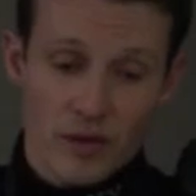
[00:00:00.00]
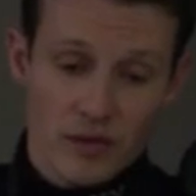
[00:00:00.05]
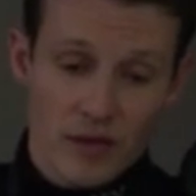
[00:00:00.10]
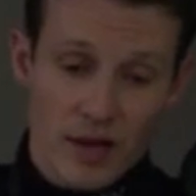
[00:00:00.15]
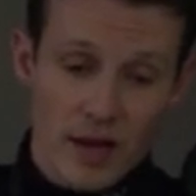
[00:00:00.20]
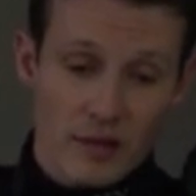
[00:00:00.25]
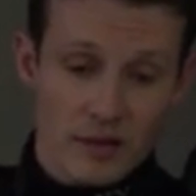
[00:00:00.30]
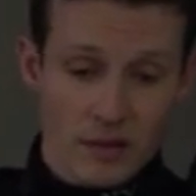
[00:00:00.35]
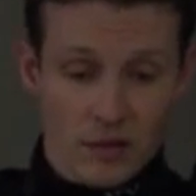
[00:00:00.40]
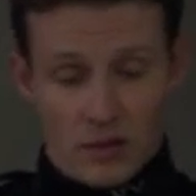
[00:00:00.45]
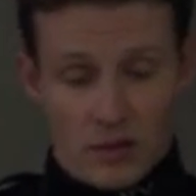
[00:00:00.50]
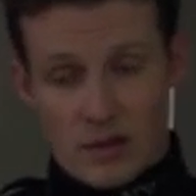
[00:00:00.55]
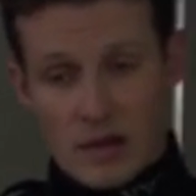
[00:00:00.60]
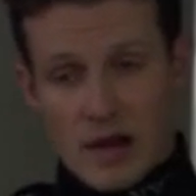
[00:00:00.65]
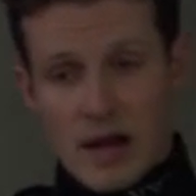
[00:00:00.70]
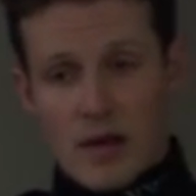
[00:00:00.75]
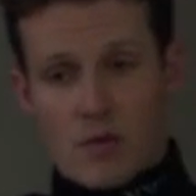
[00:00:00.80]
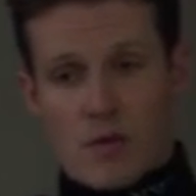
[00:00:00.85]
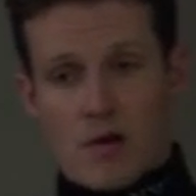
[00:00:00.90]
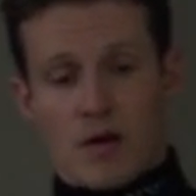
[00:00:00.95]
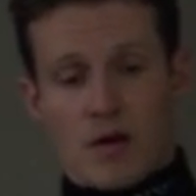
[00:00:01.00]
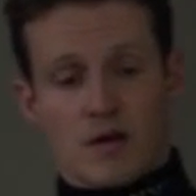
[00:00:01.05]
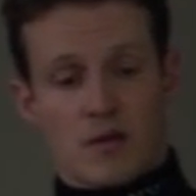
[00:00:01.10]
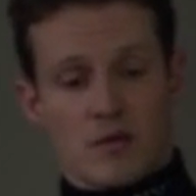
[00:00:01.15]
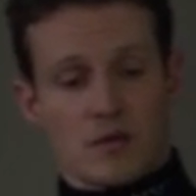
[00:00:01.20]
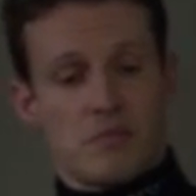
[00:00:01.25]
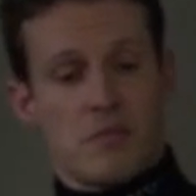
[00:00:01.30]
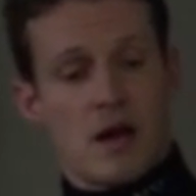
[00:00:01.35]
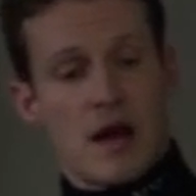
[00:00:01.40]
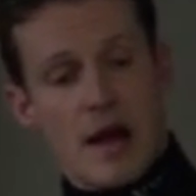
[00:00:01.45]
that's either got one or is
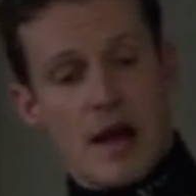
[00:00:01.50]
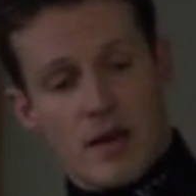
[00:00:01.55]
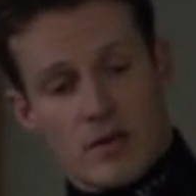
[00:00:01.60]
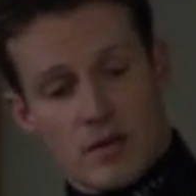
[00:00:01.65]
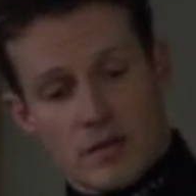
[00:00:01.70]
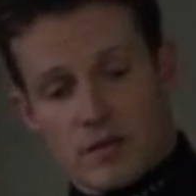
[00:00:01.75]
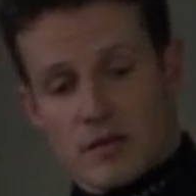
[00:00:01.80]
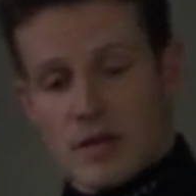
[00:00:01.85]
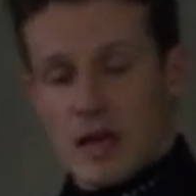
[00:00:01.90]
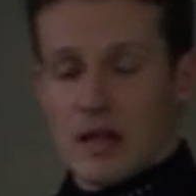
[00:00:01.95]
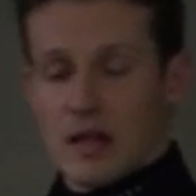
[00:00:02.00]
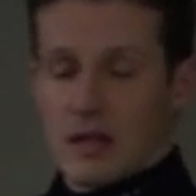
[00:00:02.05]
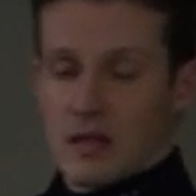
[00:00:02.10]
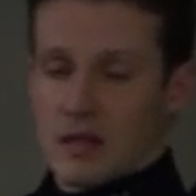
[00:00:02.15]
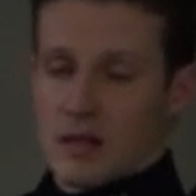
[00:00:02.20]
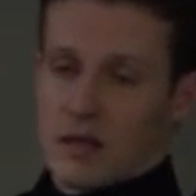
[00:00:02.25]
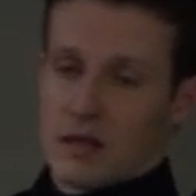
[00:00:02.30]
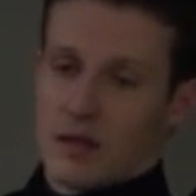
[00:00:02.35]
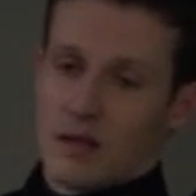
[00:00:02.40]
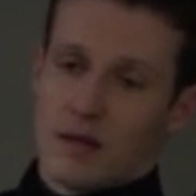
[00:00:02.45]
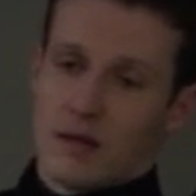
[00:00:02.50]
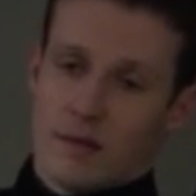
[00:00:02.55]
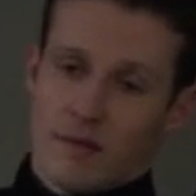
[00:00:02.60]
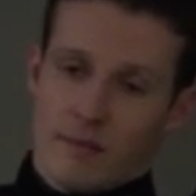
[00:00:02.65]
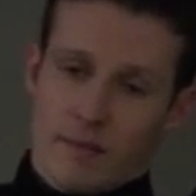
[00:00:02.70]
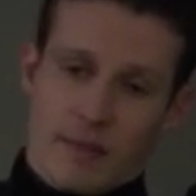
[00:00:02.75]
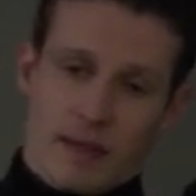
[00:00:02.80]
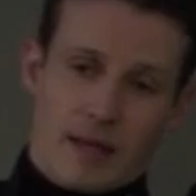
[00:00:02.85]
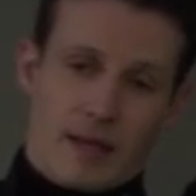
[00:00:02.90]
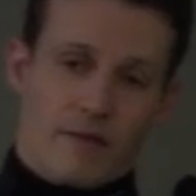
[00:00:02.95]
buying or selling.
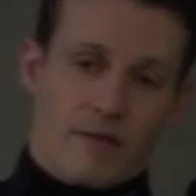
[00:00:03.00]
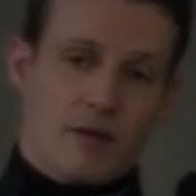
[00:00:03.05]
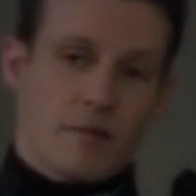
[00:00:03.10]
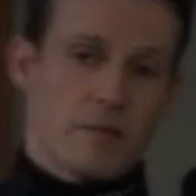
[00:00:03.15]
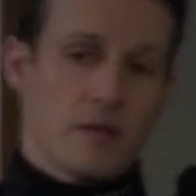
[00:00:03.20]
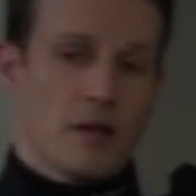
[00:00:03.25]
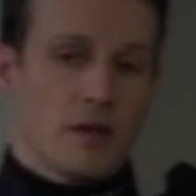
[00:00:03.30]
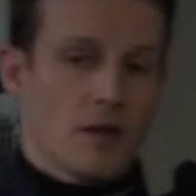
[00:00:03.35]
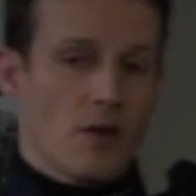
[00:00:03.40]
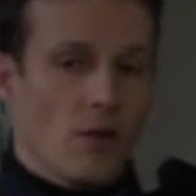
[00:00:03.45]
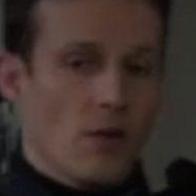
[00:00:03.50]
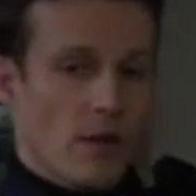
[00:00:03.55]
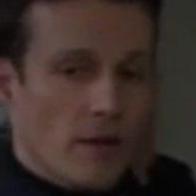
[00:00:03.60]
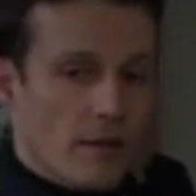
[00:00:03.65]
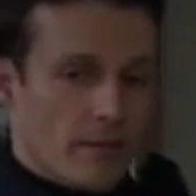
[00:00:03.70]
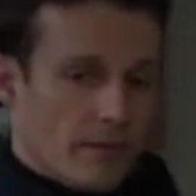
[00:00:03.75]
Even in Mineola.